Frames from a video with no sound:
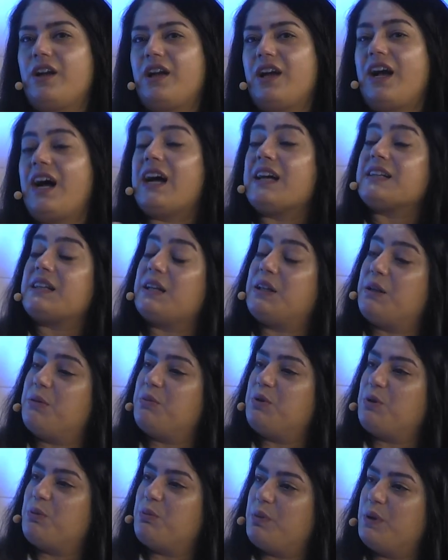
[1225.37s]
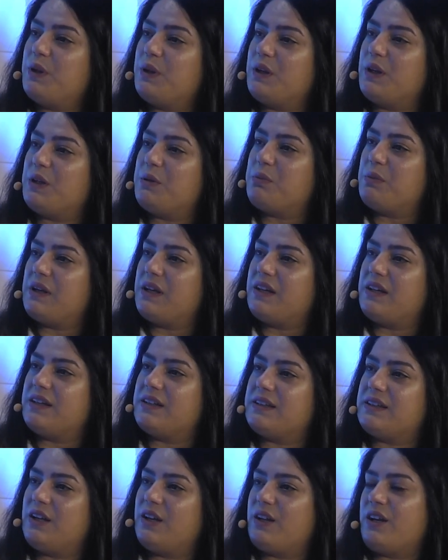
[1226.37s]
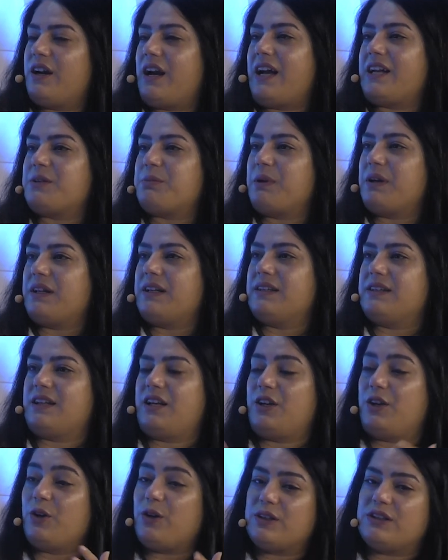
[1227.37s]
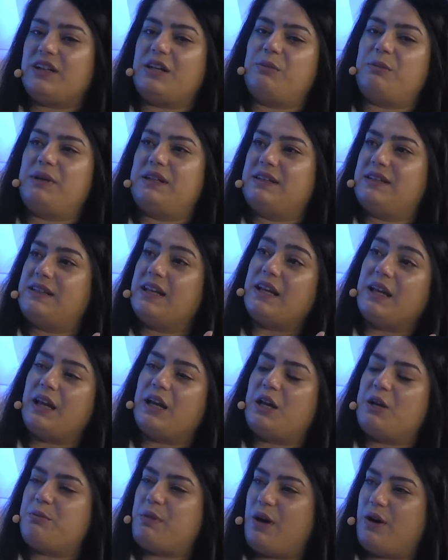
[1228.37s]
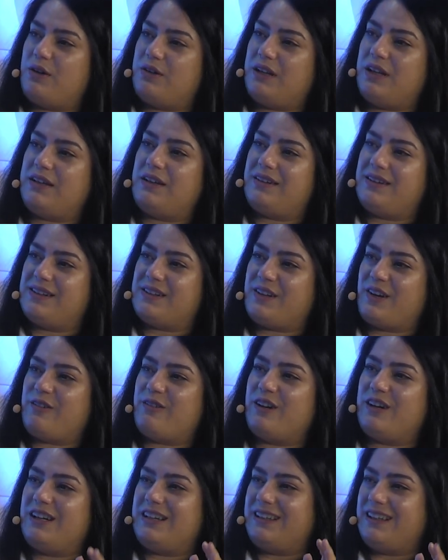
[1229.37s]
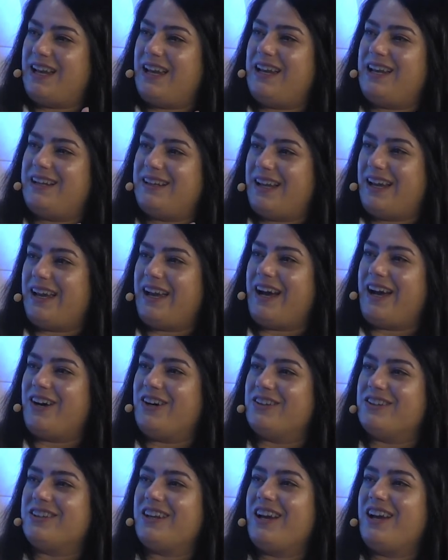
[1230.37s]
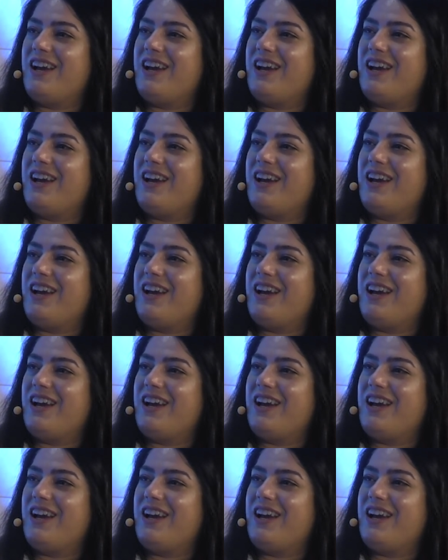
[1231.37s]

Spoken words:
ask the team to build it, because the other aspect is your team is thinking about data discovery day in, day out,